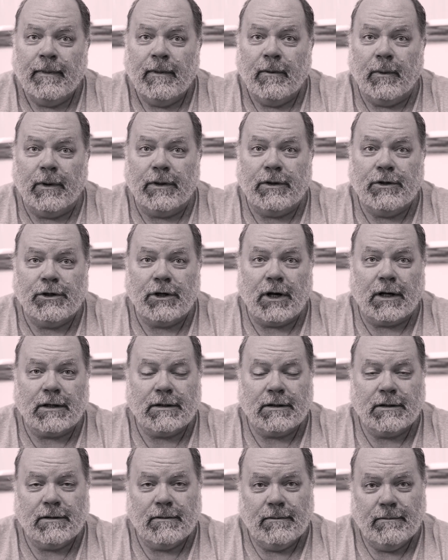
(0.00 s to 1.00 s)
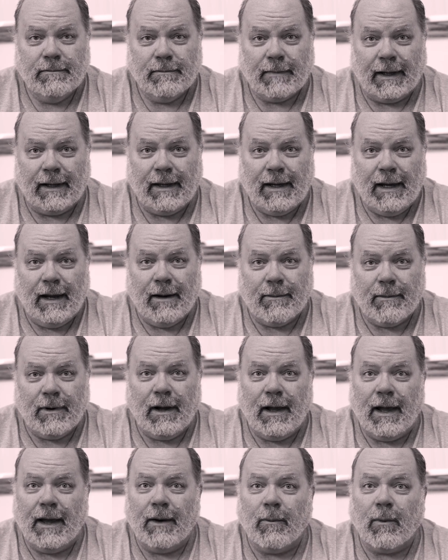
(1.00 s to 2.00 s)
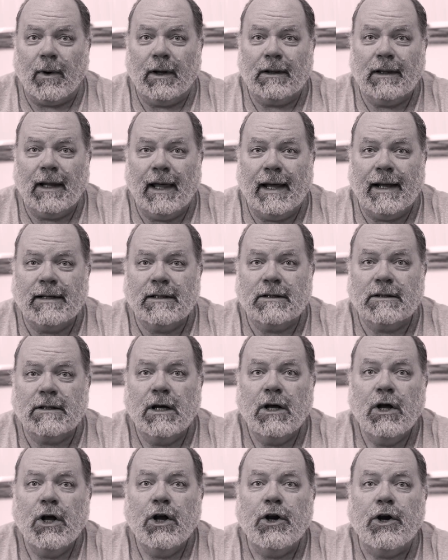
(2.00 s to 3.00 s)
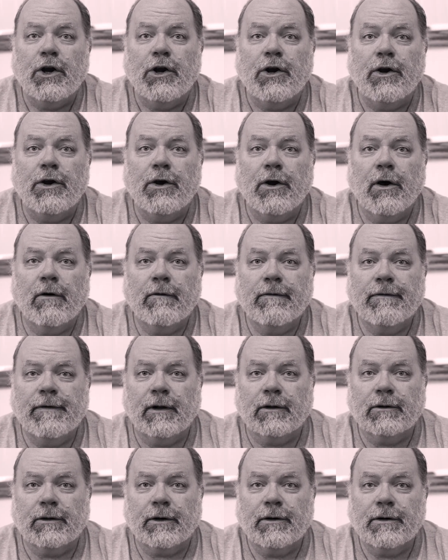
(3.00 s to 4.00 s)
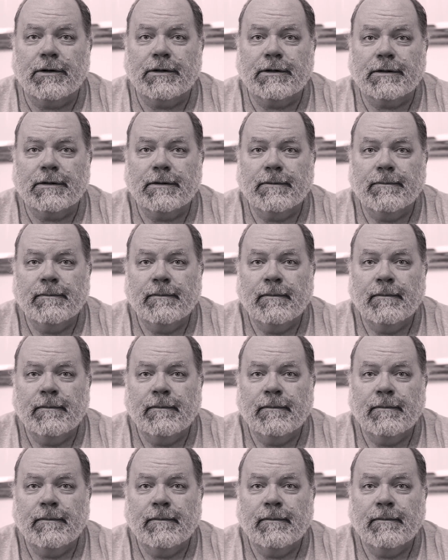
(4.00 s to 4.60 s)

with just my camera and one lens, no filters.